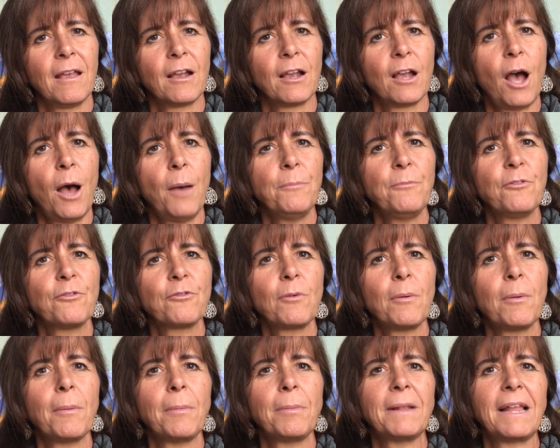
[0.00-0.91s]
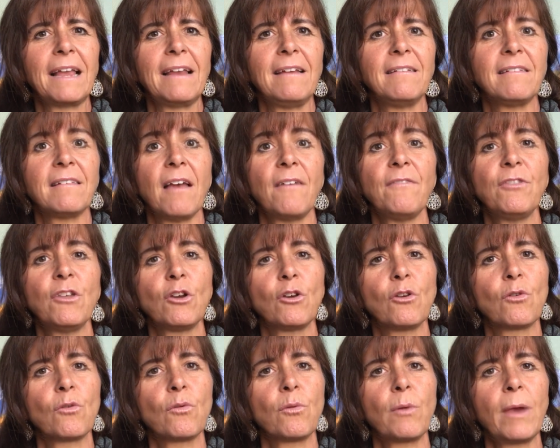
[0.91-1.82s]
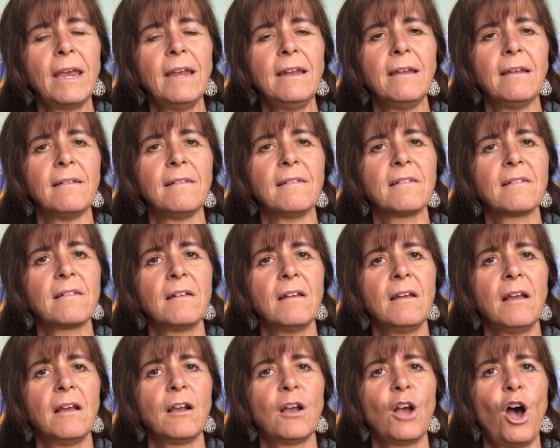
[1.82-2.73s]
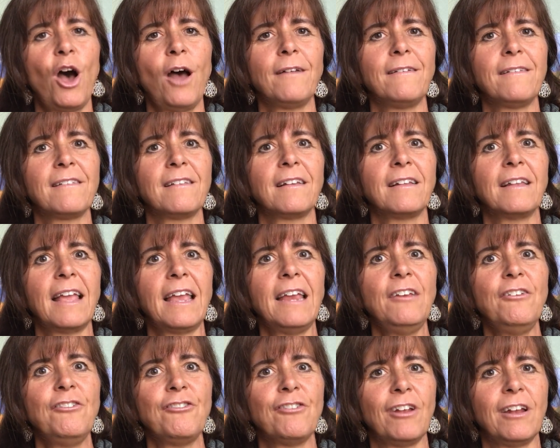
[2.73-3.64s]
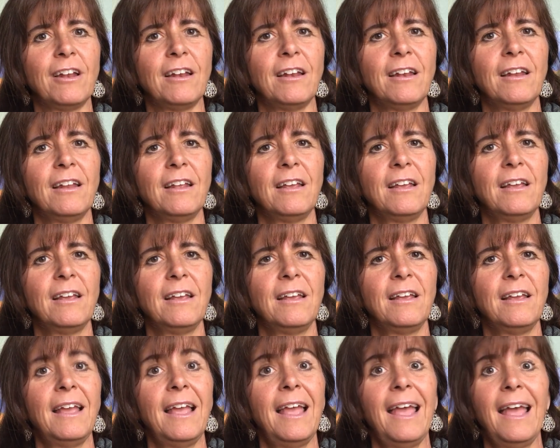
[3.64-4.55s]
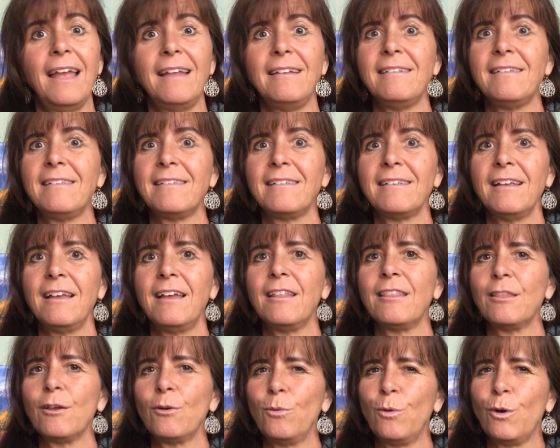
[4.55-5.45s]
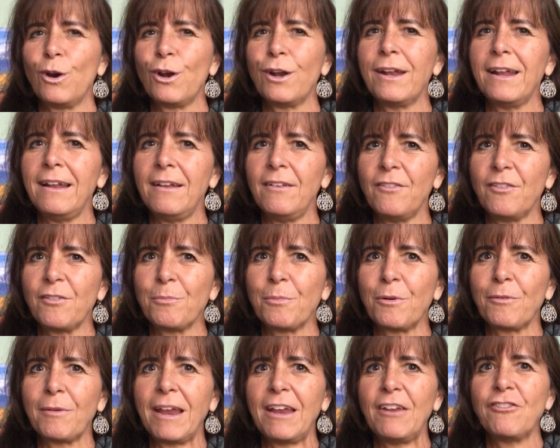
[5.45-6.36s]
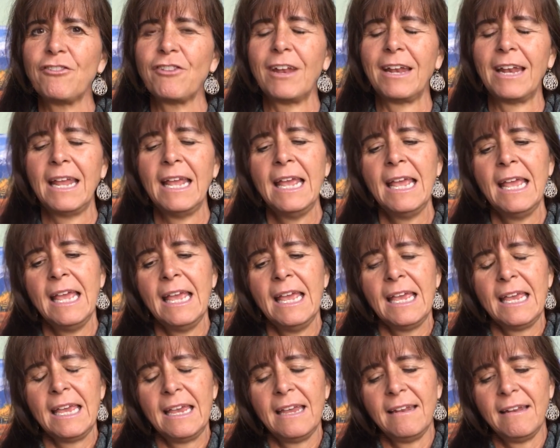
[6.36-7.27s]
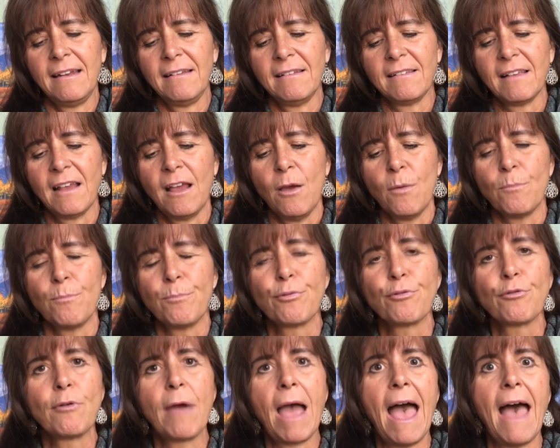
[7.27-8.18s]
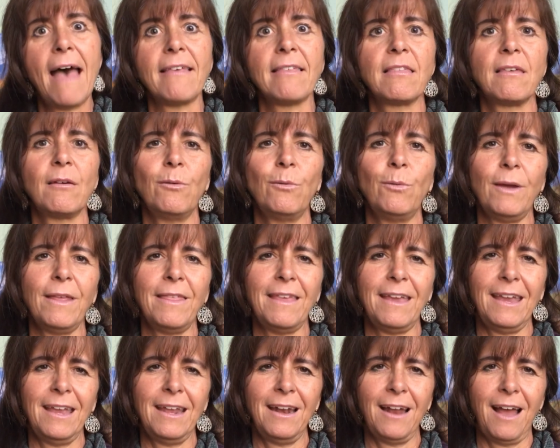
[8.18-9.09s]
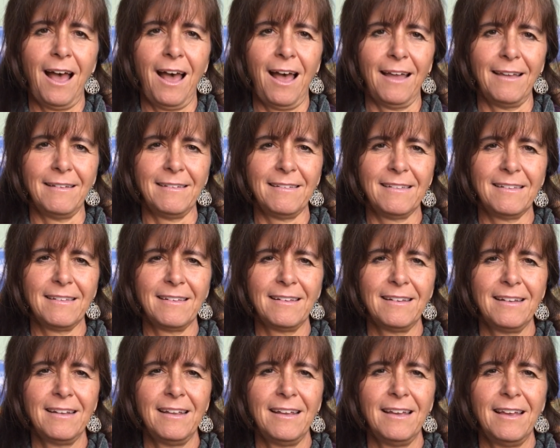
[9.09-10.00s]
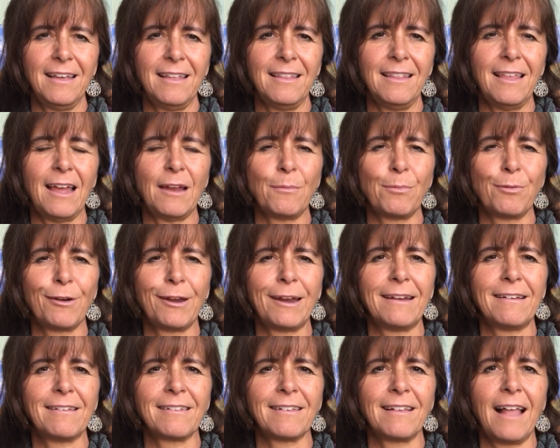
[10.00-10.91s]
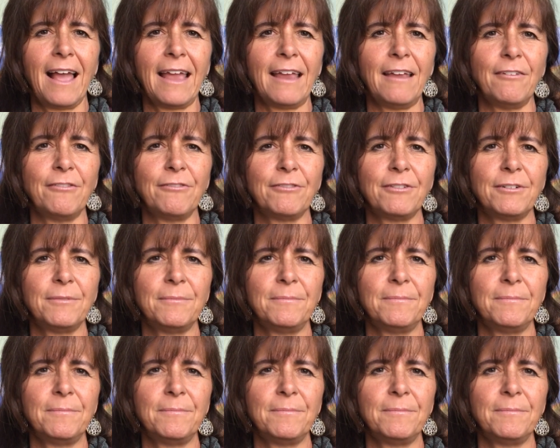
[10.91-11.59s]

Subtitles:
comes from a place of the greatest consolation, hence the word inspiration. It is breath within us that brings life.